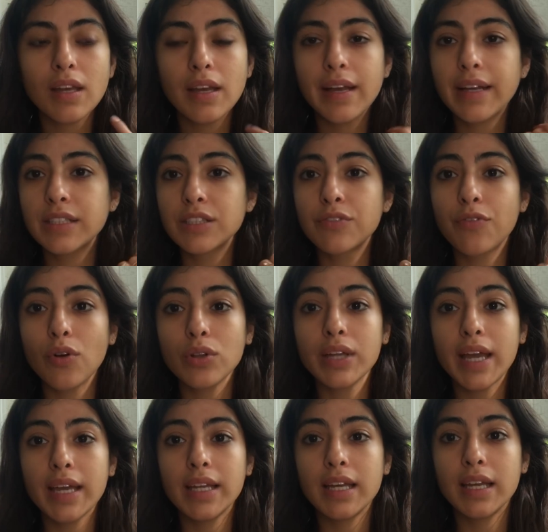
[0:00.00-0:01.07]

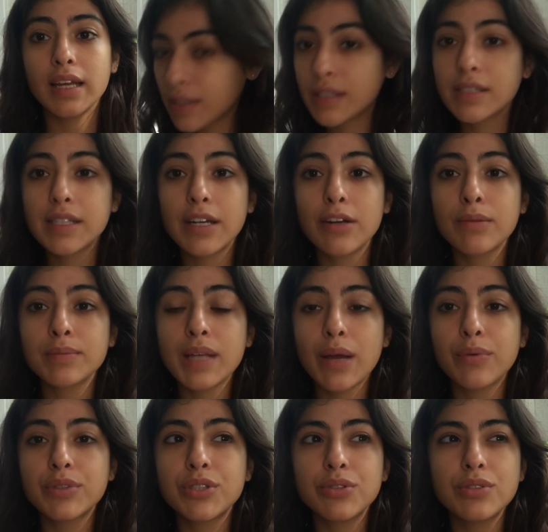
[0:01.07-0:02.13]
exfoliating serums.
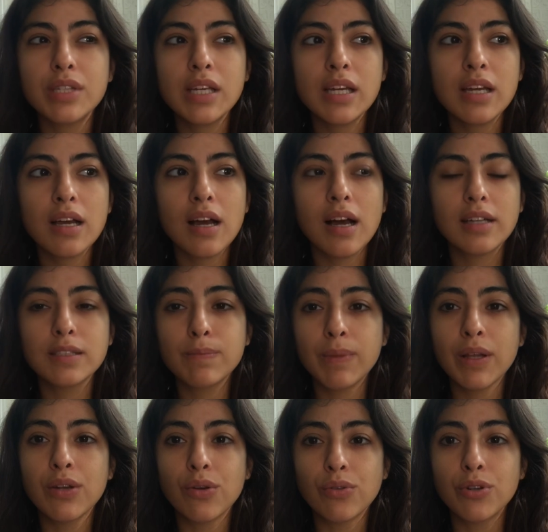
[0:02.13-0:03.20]
I was using
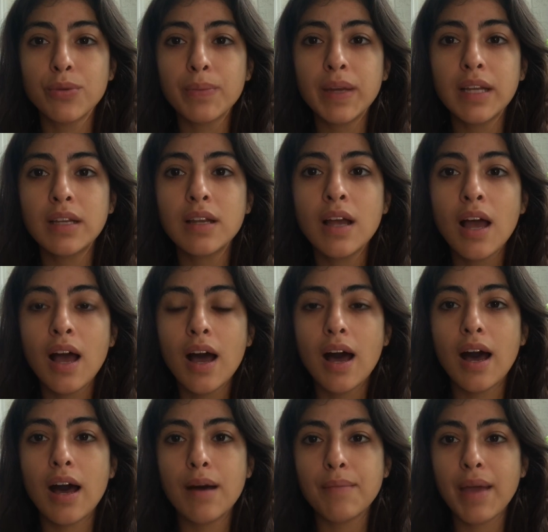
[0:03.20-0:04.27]
Splenodermine,
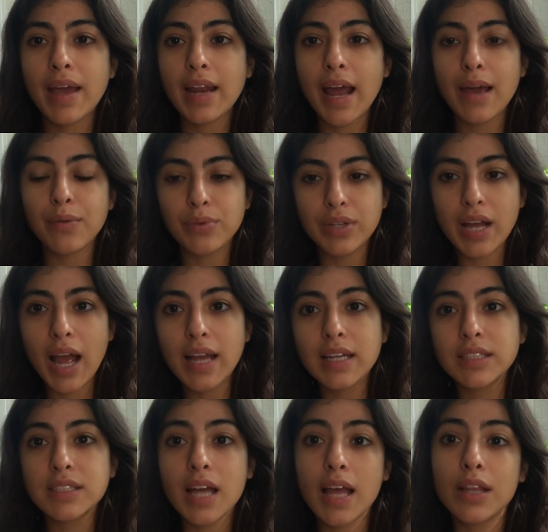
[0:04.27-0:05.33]
and I would
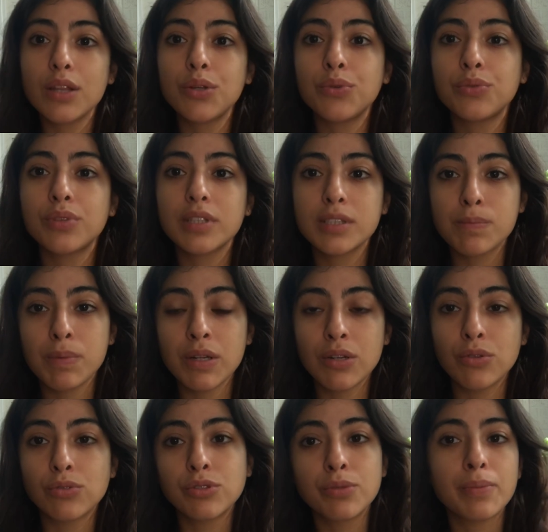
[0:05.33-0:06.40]
kind of dilute the
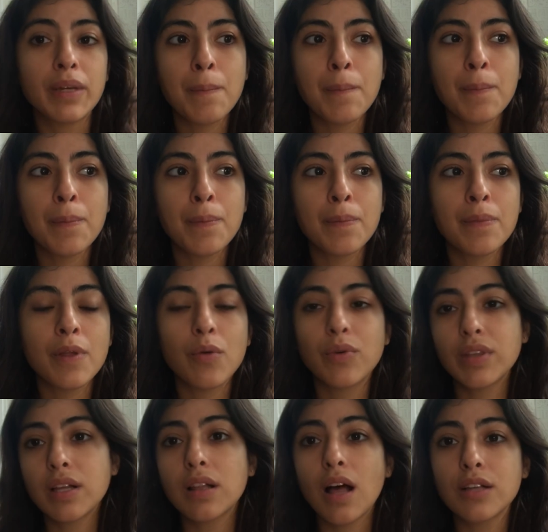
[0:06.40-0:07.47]
Splenodermine
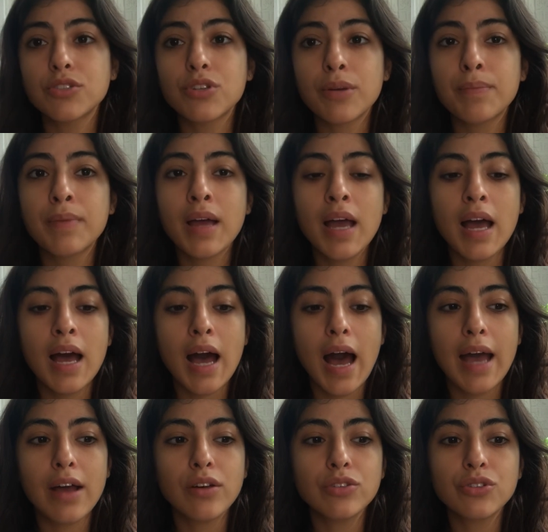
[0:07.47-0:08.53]
with Colostrum.
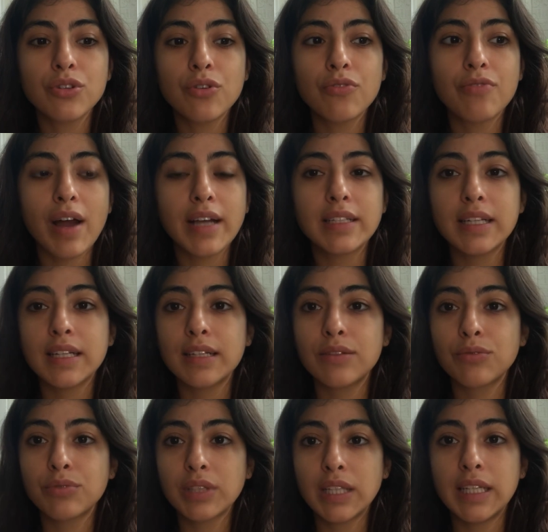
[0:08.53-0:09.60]
I also find
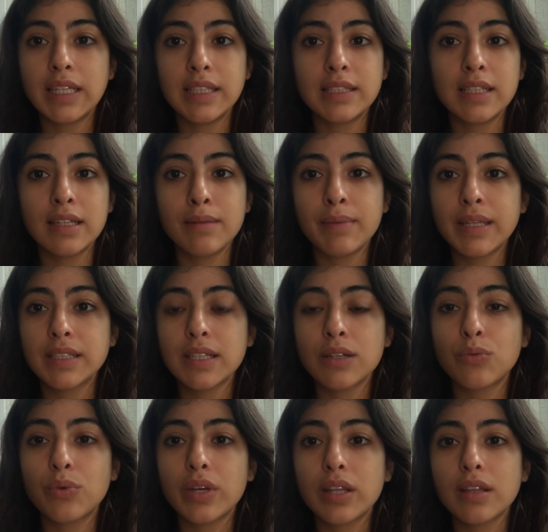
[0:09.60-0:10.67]
it really easy to mix
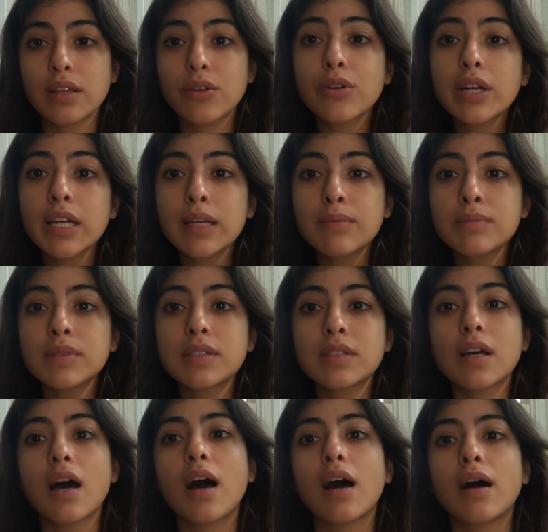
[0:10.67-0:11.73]
in with
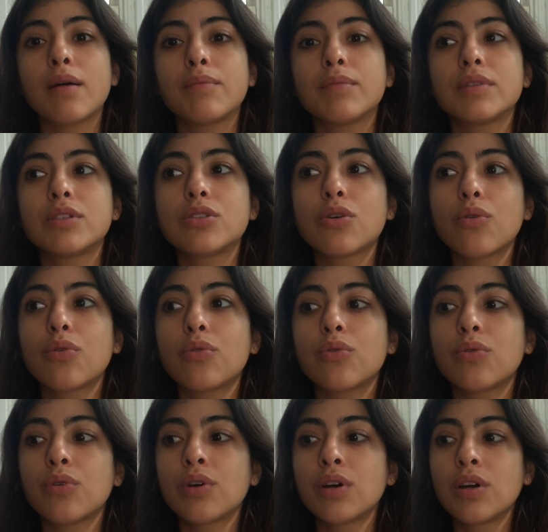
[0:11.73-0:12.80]
creams,
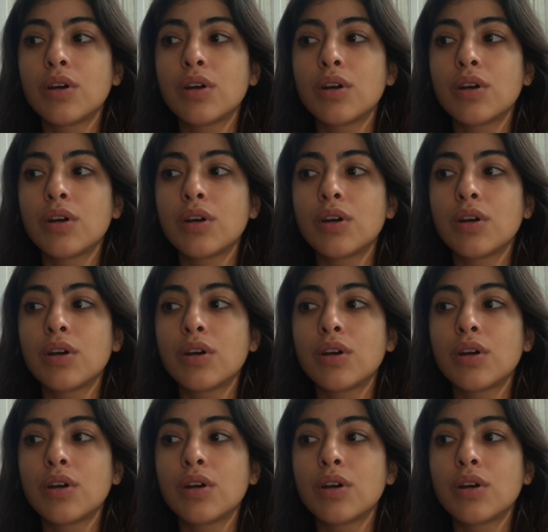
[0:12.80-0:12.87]
so